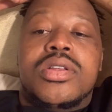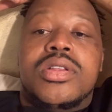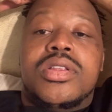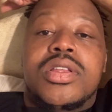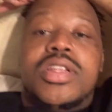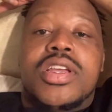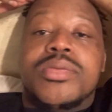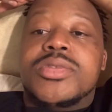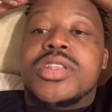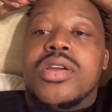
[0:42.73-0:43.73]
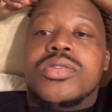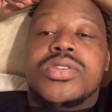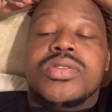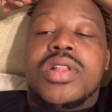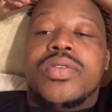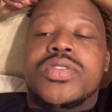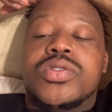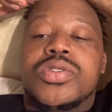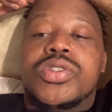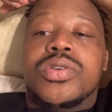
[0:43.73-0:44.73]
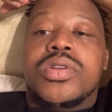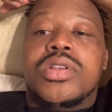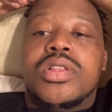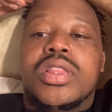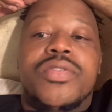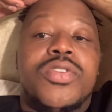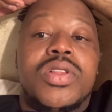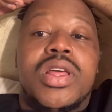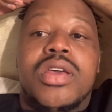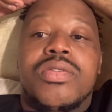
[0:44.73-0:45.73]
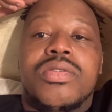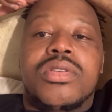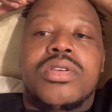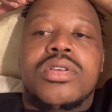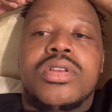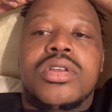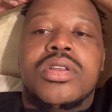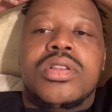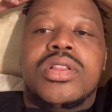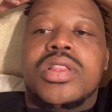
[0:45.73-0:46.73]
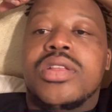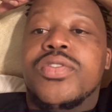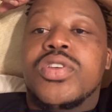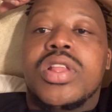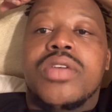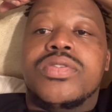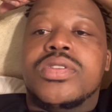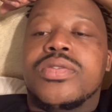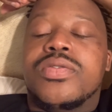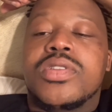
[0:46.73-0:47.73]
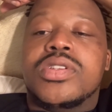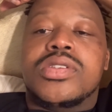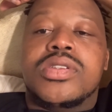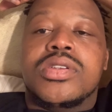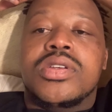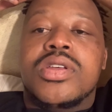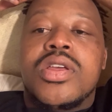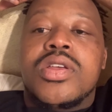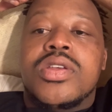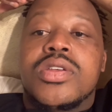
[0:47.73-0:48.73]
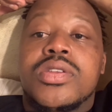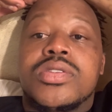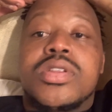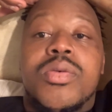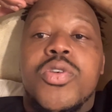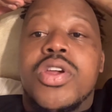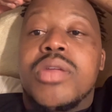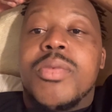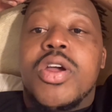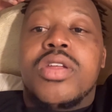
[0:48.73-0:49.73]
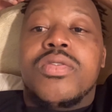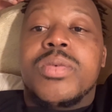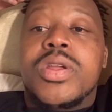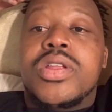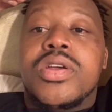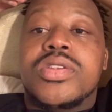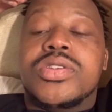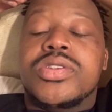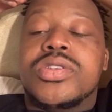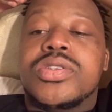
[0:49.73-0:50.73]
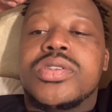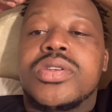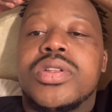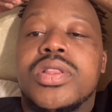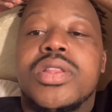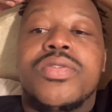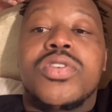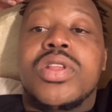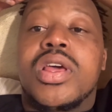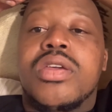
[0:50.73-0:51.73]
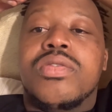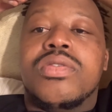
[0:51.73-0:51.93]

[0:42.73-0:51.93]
And it comes down to life's too short. Live your life. Live your life to the fullest. Stop worrying about everybody else and just live your life.